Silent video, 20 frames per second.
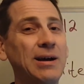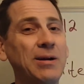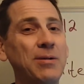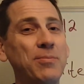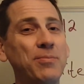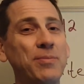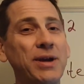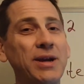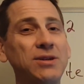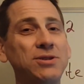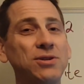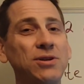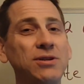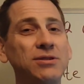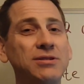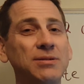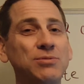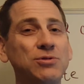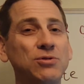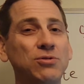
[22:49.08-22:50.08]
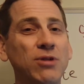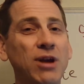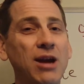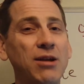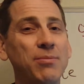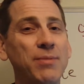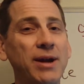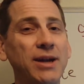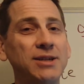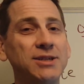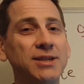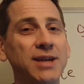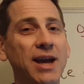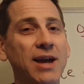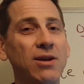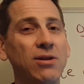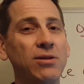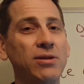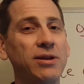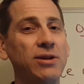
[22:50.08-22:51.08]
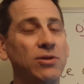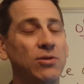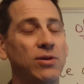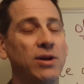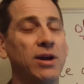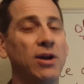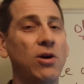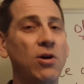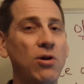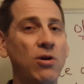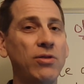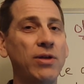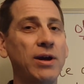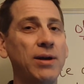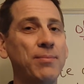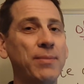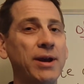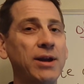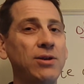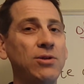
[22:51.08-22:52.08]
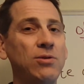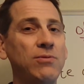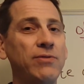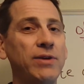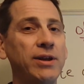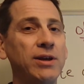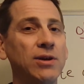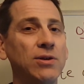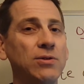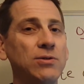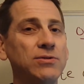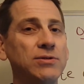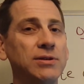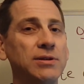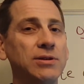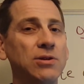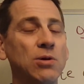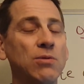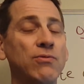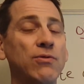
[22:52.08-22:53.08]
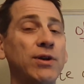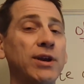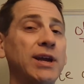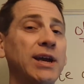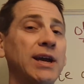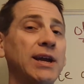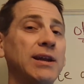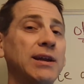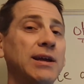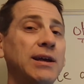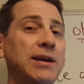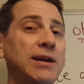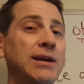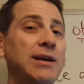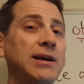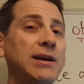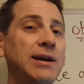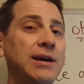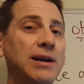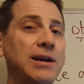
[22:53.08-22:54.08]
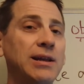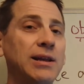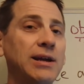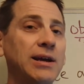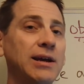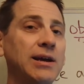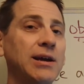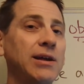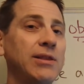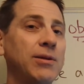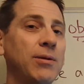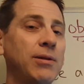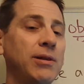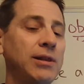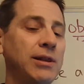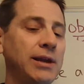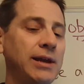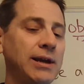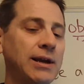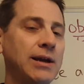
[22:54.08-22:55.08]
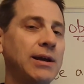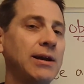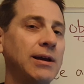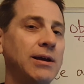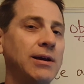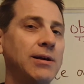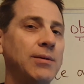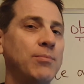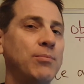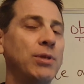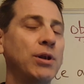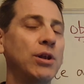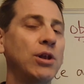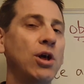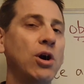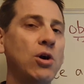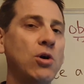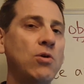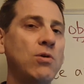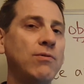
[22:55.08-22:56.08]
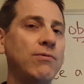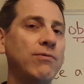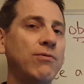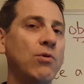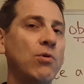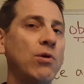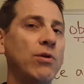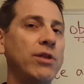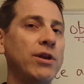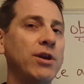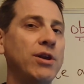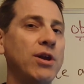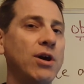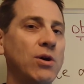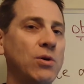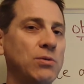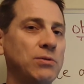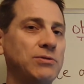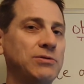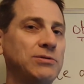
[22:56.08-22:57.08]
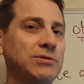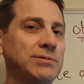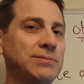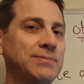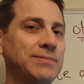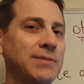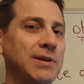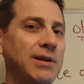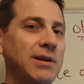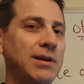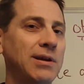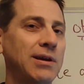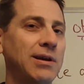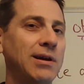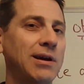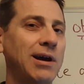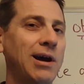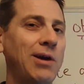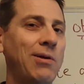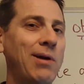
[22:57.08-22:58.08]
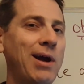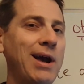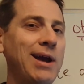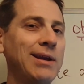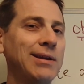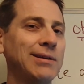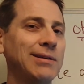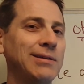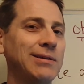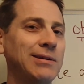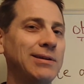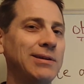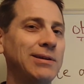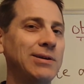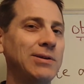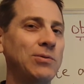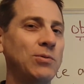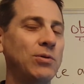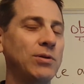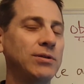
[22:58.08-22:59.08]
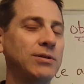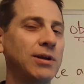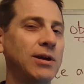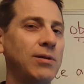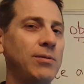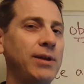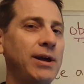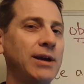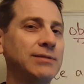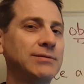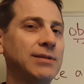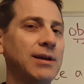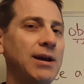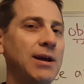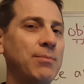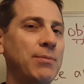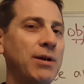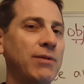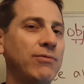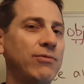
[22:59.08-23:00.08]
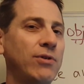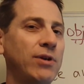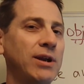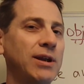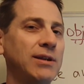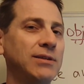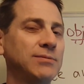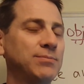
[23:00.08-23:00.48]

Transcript: Make sure you subscribe to my channel and you'll get all my new videos. And don't forget, click in the link below for the notes. All right? Well, until next time, my friends,